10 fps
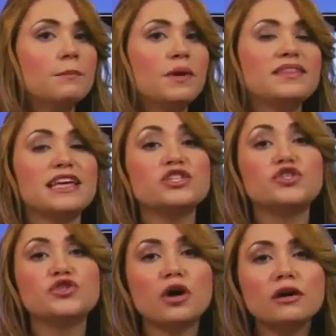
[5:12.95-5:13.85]
but they
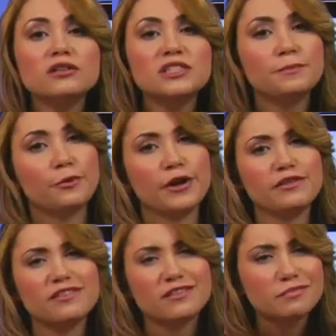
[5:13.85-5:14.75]
struggle to
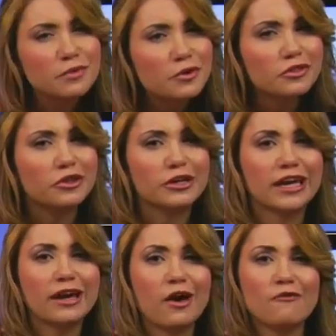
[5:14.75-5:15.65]
print
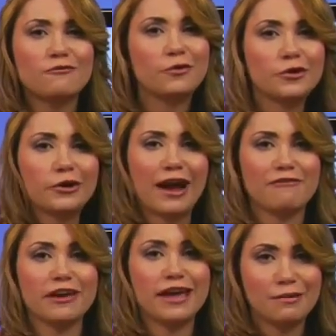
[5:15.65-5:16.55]
smooth-looking
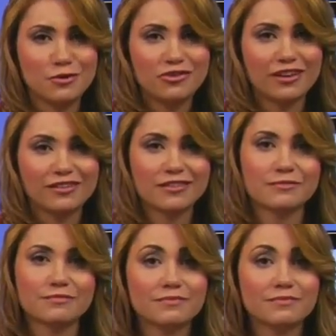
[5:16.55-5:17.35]
photographic images.